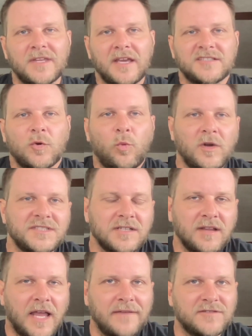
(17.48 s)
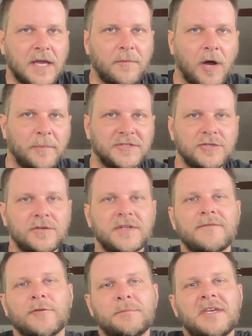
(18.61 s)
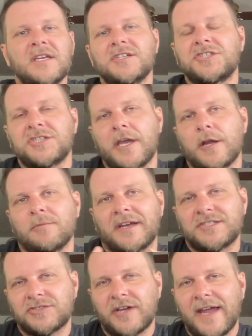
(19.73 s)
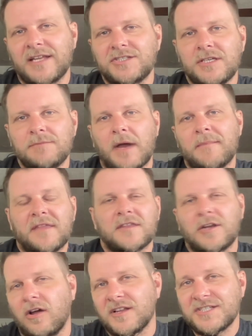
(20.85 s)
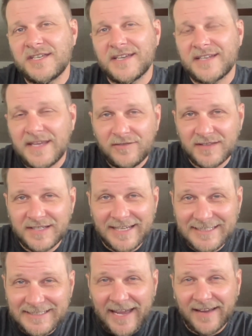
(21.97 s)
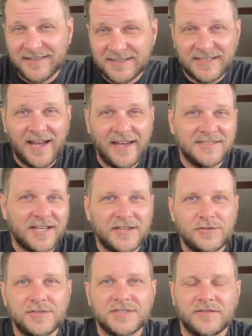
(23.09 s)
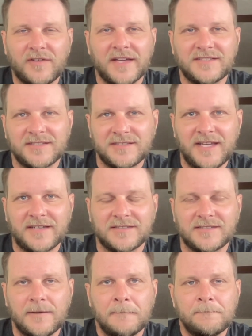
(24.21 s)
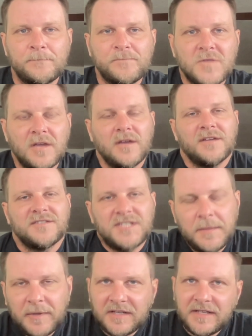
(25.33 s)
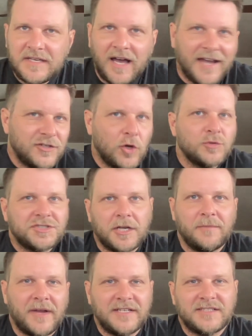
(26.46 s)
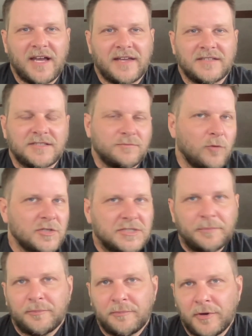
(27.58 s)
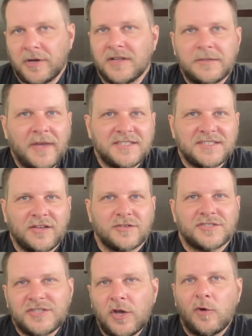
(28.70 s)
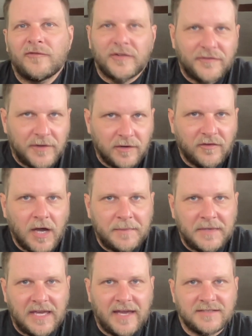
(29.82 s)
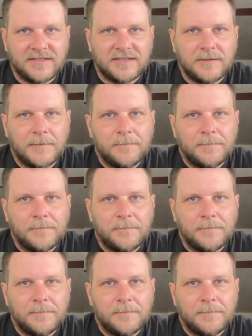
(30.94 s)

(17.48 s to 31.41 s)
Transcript: it's a once-in-a-lifetime opportunity for me to share my strategy, my methodology, and even the exact designs I use to find success. Typically, I don't share my designs. Most print-on-demand sellers don't for fear of copycats.